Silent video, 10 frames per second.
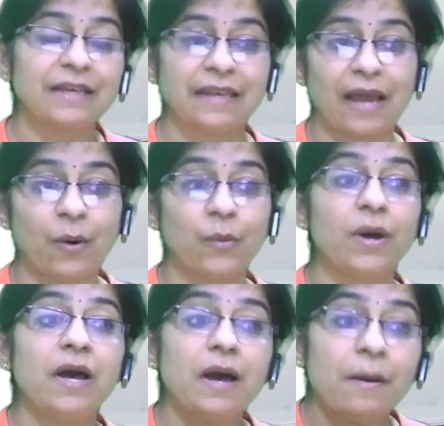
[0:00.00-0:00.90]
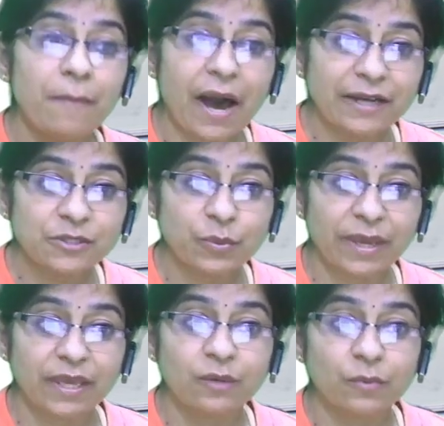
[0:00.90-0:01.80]
Now, Mark
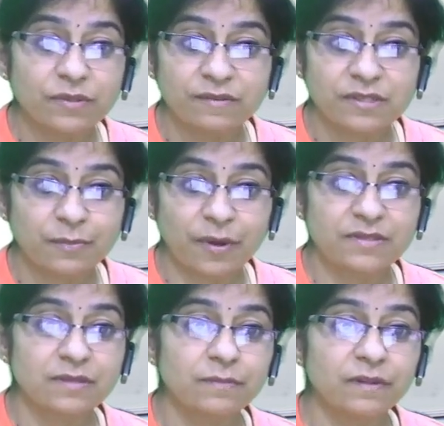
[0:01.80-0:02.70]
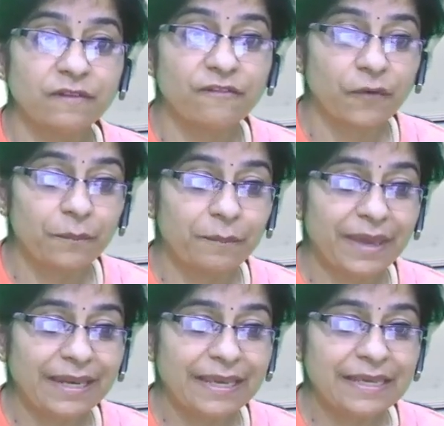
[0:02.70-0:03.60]
Twain was responsible for
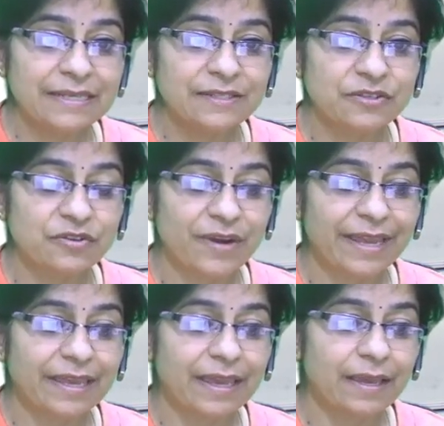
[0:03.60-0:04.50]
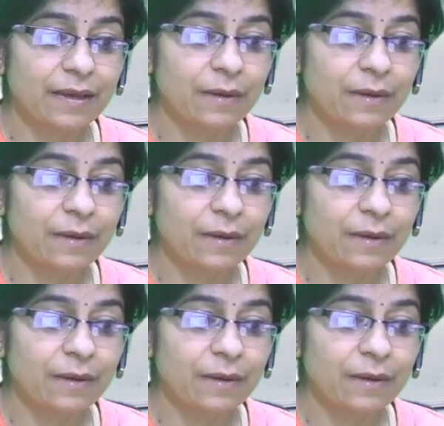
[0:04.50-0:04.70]
many striking